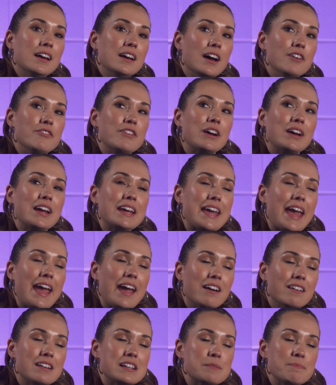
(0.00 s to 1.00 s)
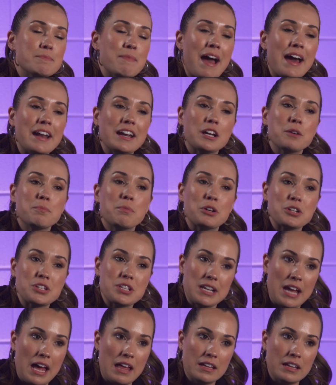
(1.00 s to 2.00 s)
charismatic
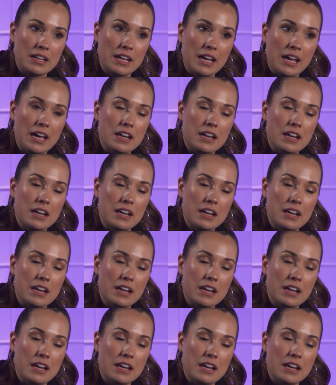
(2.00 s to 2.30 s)
personality